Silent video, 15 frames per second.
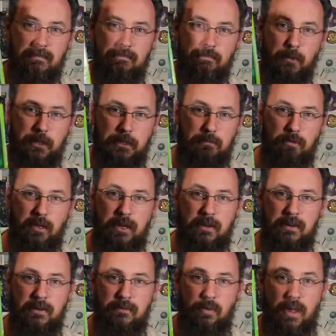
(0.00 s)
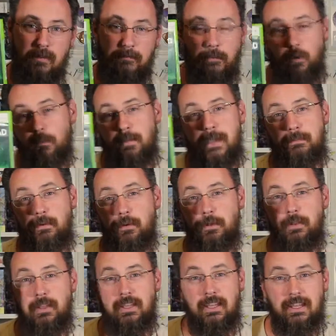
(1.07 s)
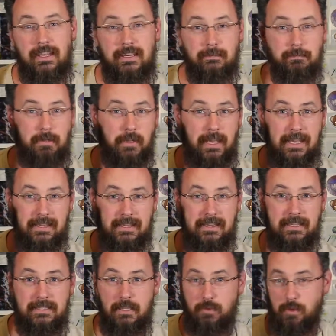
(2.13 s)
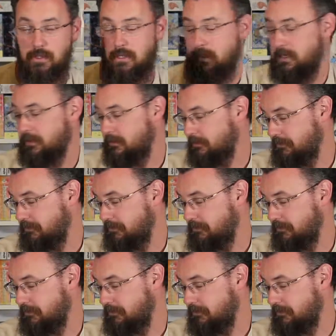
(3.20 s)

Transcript: multiplayer, if you have 4 people playing this, it's really good.